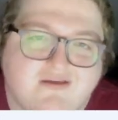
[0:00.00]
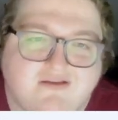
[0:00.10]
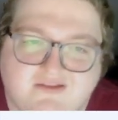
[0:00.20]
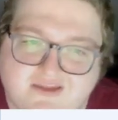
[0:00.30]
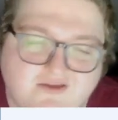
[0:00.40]

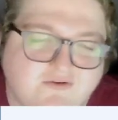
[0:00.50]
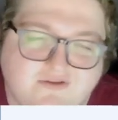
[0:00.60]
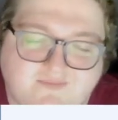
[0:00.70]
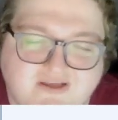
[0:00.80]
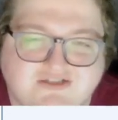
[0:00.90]
deal,
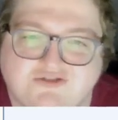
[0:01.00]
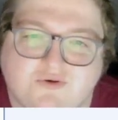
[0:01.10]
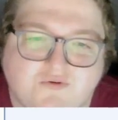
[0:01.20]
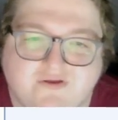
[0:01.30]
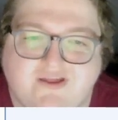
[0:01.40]
the big
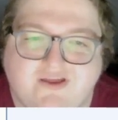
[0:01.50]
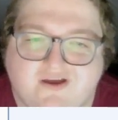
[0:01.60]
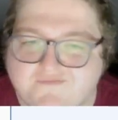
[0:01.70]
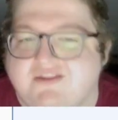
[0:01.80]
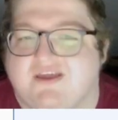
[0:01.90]
story
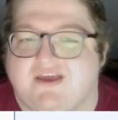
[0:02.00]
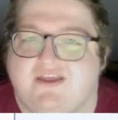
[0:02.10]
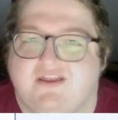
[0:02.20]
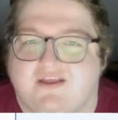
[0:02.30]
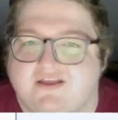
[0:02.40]
of the
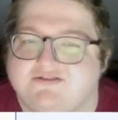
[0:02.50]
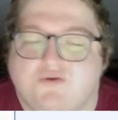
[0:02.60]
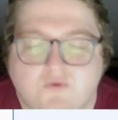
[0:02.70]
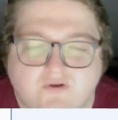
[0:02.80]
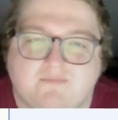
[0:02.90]
night is
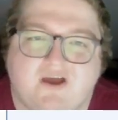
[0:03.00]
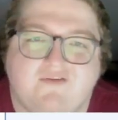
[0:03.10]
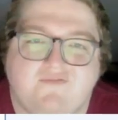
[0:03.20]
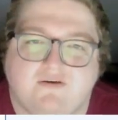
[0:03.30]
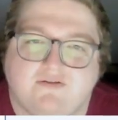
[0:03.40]
Quinton
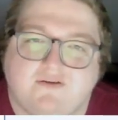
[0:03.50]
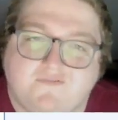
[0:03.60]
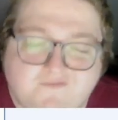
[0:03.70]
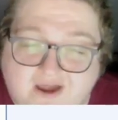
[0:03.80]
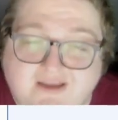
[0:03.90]
Byfield
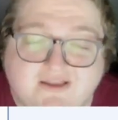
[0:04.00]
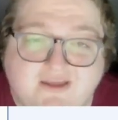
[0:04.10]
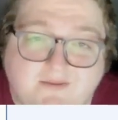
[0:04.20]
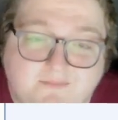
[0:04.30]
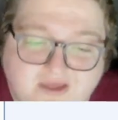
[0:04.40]

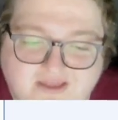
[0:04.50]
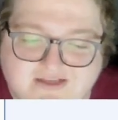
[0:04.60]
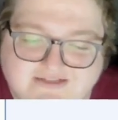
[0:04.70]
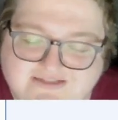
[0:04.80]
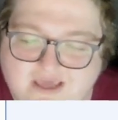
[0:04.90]
finally making
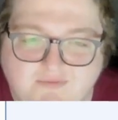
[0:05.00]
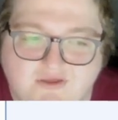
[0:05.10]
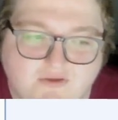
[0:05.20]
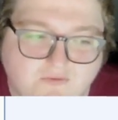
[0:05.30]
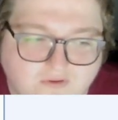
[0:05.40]
his
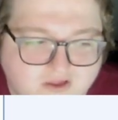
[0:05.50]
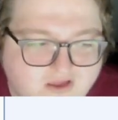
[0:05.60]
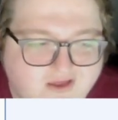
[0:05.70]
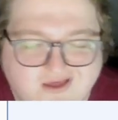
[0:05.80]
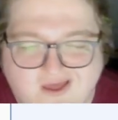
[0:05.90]
debut.
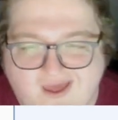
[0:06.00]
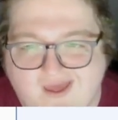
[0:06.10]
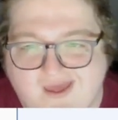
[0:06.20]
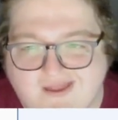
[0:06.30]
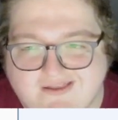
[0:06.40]

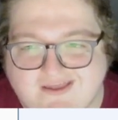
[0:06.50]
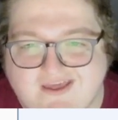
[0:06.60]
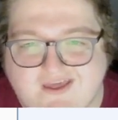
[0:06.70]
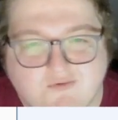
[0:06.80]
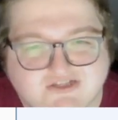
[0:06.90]
And
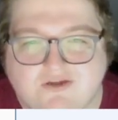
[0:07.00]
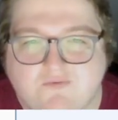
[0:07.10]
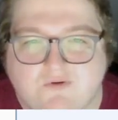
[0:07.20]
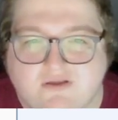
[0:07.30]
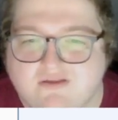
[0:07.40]
it was a
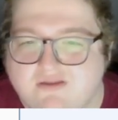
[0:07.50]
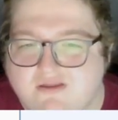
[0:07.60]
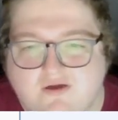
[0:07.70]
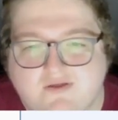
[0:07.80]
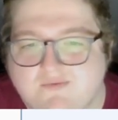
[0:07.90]
good one. You
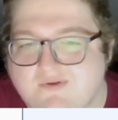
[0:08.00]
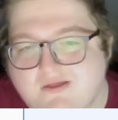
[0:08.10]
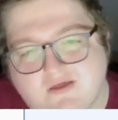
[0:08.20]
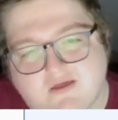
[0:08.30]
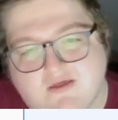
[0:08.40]
know,
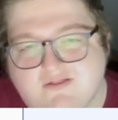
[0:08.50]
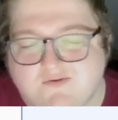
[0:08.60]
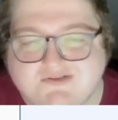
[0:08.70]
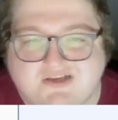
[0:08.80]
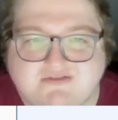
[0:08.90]

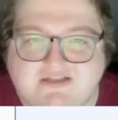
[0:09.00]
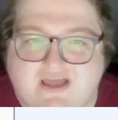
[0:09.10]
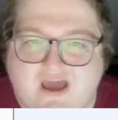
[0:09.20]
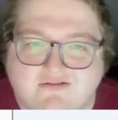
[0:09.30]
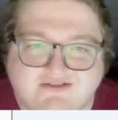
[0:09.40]
there was ups and
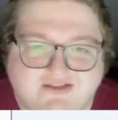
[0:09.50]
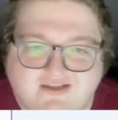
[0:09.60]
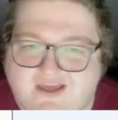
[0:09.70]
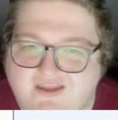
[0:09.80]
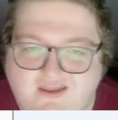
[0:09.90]
downs
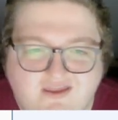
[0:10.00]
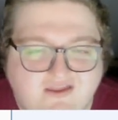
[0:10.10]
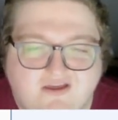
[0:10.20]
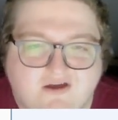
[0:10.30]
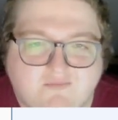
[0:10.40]
like any
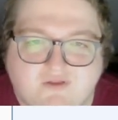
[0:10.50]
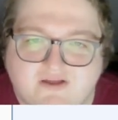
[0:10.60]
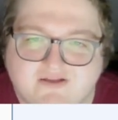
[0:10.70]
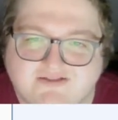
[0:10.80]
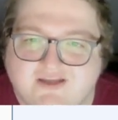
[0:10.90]
young
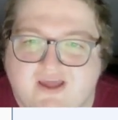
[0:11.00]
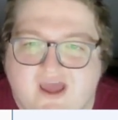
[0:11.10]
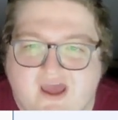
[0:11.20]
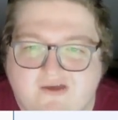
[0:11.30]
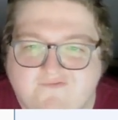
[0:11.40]
player is going to
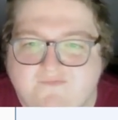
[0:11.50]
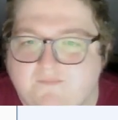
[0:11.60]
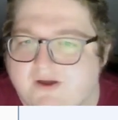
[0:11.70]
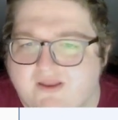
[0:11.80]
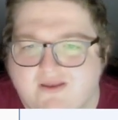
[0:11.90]
have.
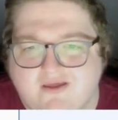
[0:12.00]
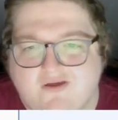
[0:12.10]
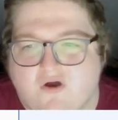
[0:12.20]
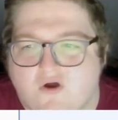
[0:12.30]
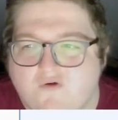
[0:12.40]
But
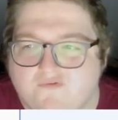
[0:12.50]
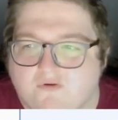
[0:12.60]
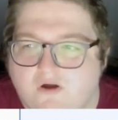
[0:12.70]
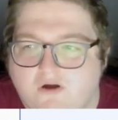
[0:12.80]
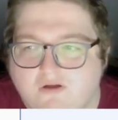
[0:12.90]

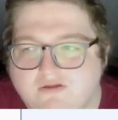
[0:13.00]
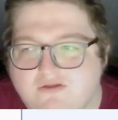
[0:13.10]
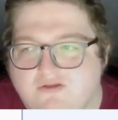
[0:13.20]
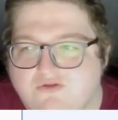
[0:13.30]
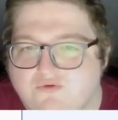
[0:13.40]
overall,
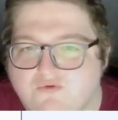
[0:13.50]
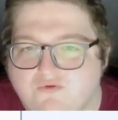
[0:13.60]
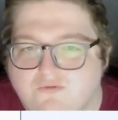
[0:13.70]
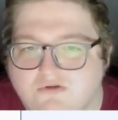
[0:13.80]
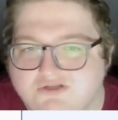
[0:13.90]

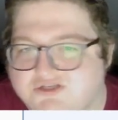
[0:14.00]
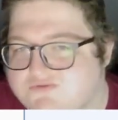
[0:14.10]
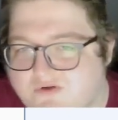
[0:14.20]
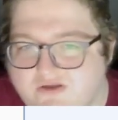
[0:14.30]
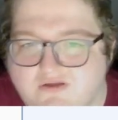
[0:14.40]
you
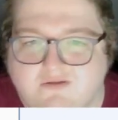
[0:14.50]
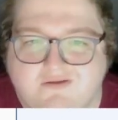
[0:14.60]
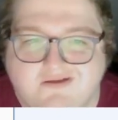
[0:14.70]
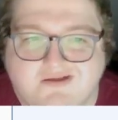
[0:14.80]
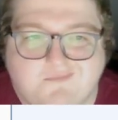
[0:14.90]
just want
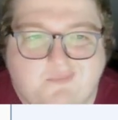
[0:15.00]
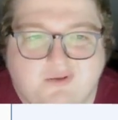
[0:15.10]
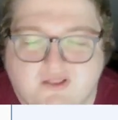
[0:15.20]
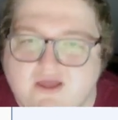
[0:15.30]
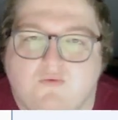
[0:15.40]
to
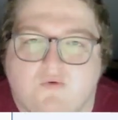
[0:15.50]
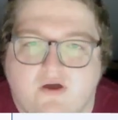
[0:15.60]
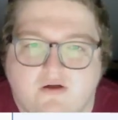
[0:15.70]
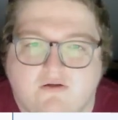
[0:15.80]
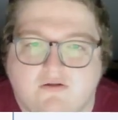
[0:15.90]
play
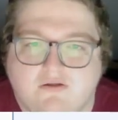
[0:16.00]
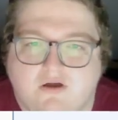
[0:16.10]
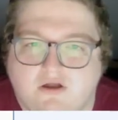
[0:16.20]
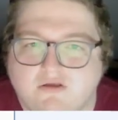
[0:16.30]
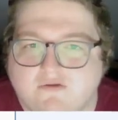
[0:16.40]
well
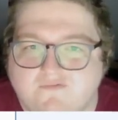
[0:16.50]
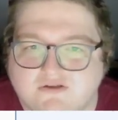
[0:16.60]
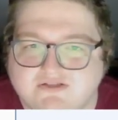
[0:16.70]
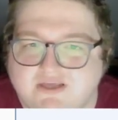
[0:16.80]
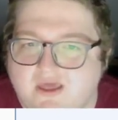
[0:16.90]
on your
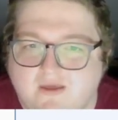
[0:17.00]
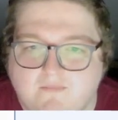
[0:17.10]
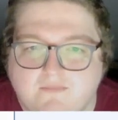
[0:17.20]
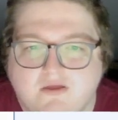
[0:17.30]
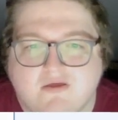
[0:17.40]
first
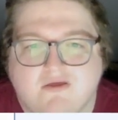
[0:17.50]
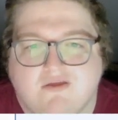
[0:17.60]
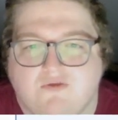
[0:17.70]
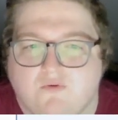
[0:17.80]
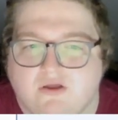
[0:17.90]
game.
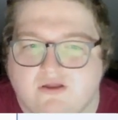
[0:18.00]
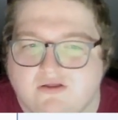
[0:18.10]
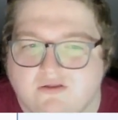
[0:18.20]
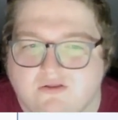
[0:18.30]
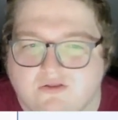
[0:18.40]
You want
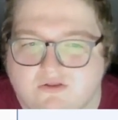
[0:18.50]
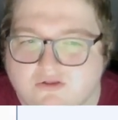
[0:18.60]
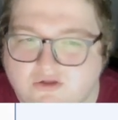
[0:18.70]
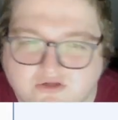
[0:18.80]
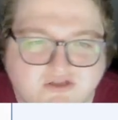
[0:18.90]
to
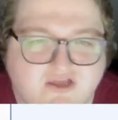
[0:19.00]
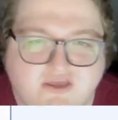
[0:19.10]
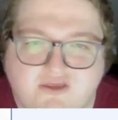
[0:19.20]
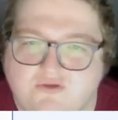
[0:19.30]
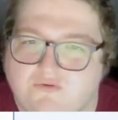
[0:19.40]
look
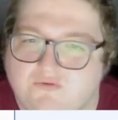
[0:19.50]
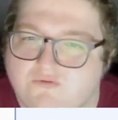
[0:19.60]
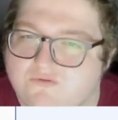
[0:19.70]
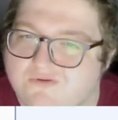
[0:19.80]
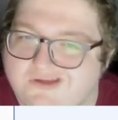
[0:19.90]
like
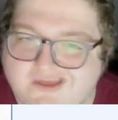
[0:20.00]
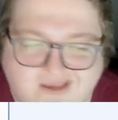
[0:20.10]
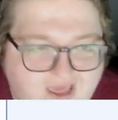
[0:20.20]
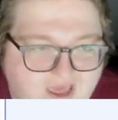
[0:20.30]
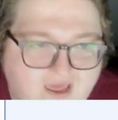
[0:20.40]
you
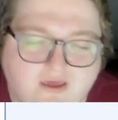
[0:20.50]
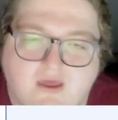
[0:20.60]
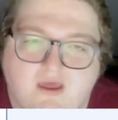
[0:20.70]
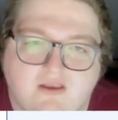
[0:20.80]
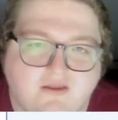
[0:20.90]
can
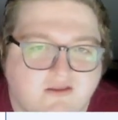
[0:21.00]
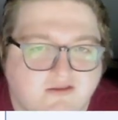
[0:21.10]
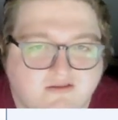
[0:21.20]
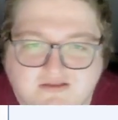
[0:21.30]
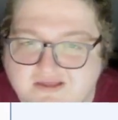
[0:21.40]
hang and
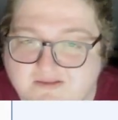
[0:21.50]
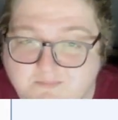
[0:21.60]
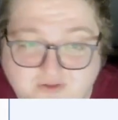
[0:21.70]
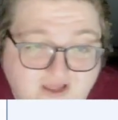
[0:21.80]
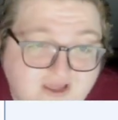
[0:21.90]
can
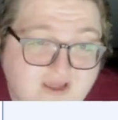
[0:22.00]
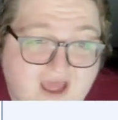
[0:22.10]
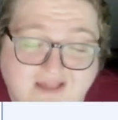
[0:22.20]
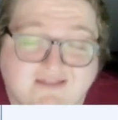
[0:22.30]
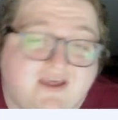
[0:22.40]
play
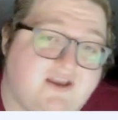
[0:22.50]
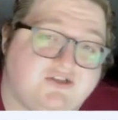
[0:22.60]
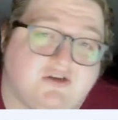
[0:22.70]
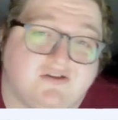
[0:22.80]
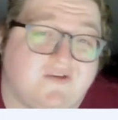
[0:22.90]
at the
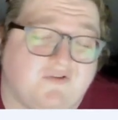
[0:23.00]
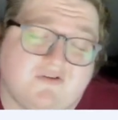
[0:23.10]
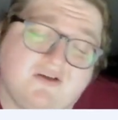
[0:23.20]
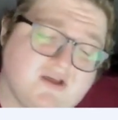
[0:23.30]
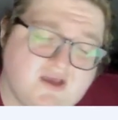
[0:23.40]
NHL
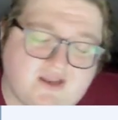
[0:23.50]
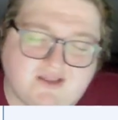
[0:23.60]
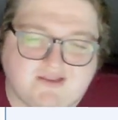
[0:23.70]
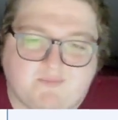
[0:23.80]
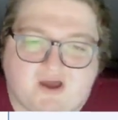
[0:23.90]
level. And I
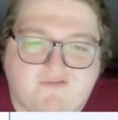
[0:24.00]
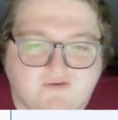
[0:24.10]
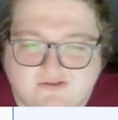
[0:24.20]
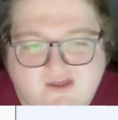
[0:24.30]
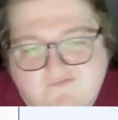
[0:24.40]
think
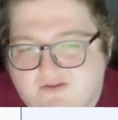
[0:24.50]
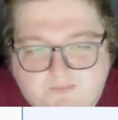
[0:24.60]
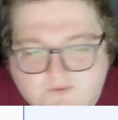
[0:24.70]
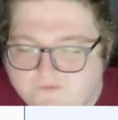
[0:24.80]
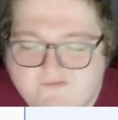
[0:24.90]
Byfield definitely
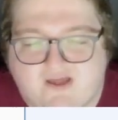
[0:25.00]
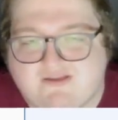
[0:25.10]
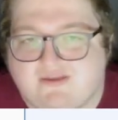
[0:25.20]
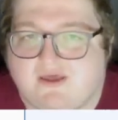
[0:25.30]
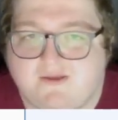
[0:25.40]
proved
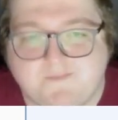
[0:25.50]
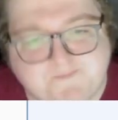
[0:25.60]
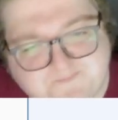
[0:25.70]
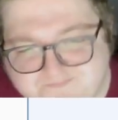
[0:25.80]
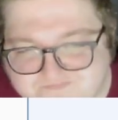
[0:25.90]
that tonight.
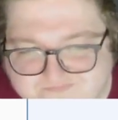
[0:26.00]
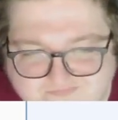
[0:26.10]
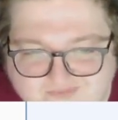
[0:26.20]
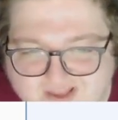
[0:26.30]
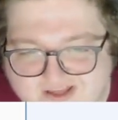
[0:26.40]

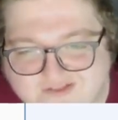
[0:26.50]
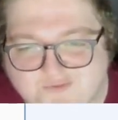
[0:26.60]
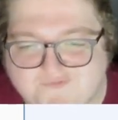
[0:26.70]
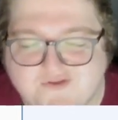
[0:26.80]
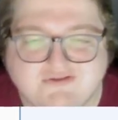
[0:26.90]
The
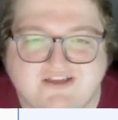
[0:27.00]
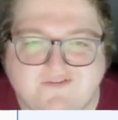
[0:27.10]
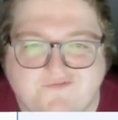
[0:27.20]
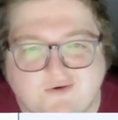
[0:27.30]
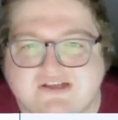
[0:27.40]
review is going
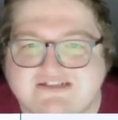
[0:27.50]
to focus